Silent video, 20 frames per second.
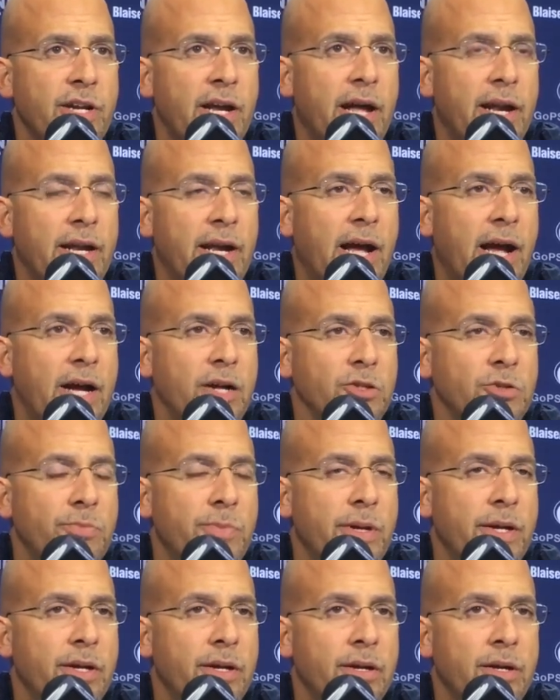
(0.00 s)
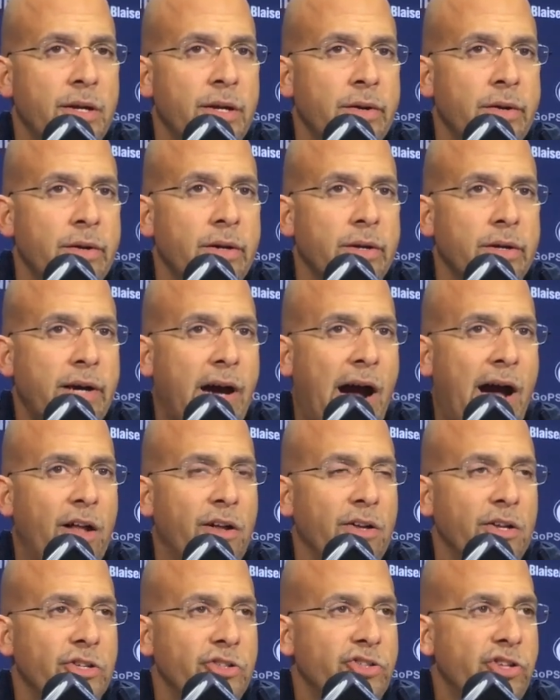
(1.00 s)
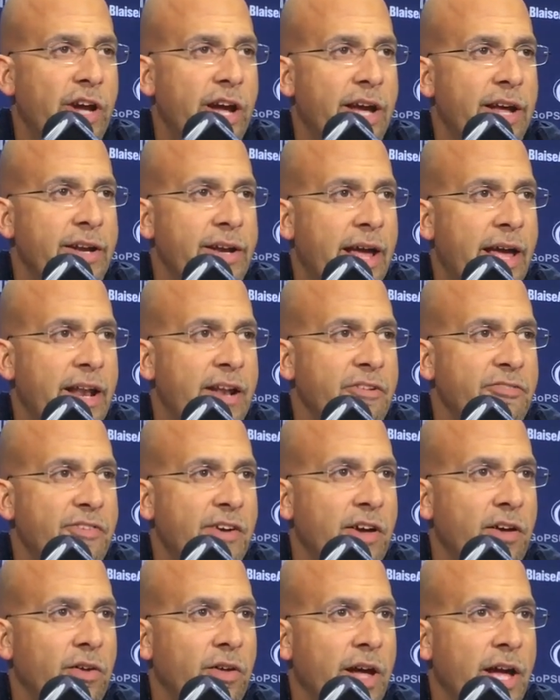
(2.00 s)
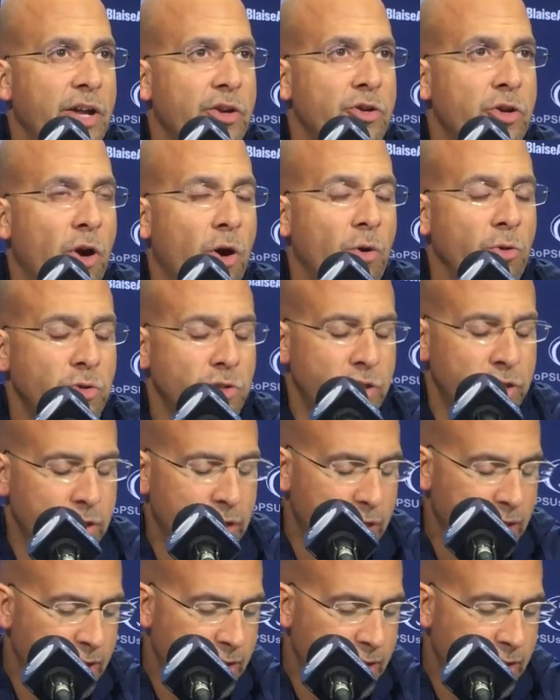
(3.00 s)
Got a guy who's been a college and NFL head coach.